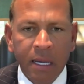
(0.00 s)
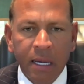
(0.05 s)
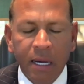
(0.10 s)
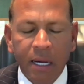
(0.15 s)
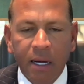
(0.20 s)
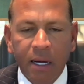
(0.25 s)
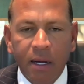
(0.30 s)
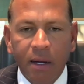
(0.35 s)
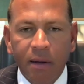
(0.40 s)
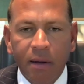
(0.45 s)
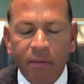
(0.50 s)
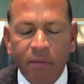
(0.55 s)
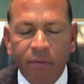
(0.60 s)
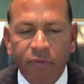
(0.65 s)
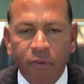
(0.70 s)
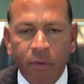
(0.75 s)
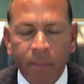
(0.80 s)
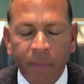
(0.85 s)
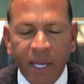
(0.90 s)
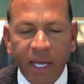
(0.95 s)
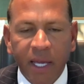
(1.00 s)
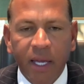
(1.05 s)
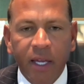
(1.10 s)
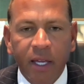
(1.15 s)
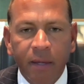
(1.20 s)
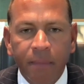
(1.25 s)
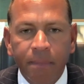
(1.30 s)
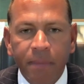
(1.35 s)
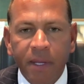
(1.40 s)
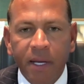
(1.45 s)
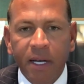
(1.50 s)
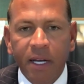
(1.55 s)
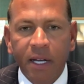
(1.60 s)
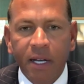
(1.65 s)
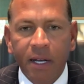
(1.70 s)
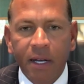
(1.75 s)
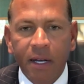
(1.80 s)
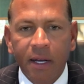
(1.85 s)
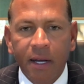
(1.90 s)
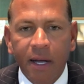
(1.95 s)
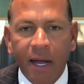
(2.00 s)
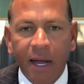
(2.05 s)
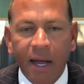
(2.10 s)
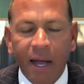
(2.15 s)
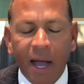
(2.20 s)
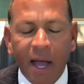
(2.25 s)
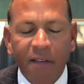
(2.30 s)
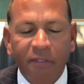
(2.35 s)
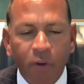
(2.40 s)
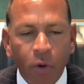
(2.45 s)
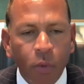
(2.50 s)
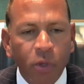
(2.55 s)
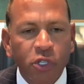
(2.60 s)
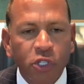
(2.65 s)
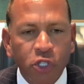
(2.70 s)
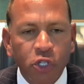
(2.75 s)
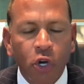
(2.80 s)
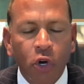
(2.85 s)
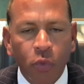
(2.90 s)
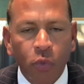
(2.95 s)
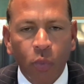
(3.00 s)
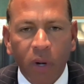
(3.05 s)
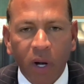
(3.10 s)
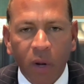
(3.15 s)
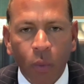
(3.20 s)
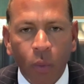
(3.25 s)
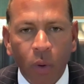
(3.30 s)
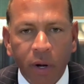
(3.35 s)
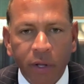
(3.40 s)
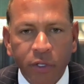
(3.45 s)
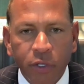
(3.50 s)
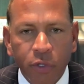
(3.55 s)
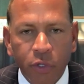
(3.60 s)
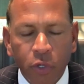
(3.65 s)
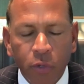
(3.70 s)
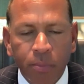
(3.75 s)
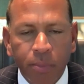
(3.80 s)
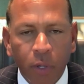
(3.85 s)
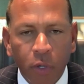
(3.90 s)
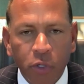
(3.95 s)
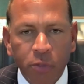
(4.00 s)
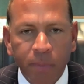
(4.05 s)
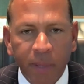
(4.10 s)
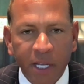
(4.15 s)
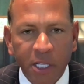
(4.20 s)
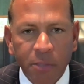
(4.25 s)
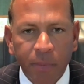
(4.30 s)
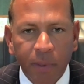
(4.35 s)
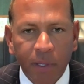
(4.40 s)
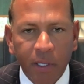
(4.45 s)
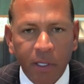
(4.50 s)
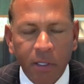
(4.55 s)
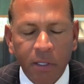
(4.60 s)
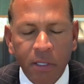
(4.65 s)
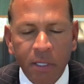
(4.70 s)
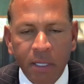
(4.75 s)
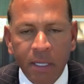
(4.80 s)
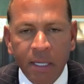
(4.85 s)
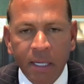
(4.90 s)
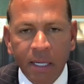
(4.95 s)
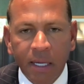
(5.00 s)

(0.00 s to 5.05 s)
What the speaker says: For me, I've always known what I wanted to do post-baseball,